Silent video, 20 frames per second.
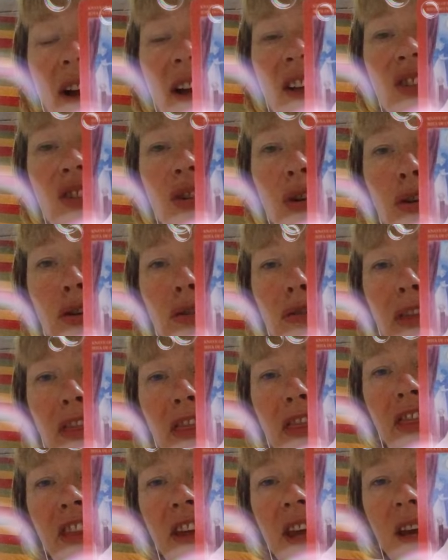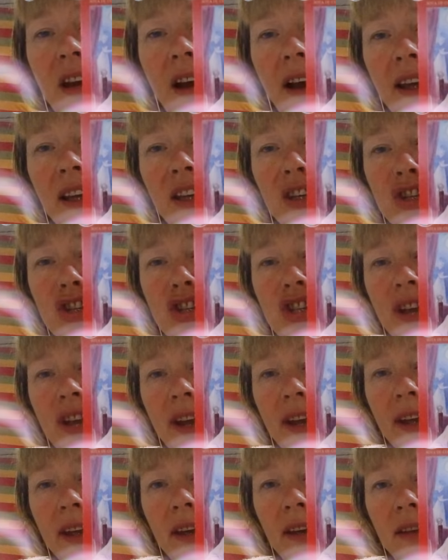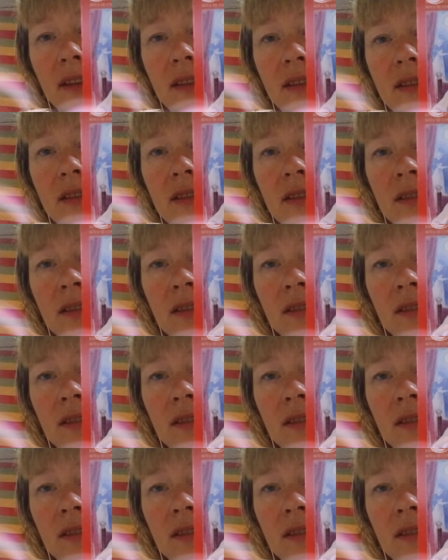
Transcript: I don't think I can shake it.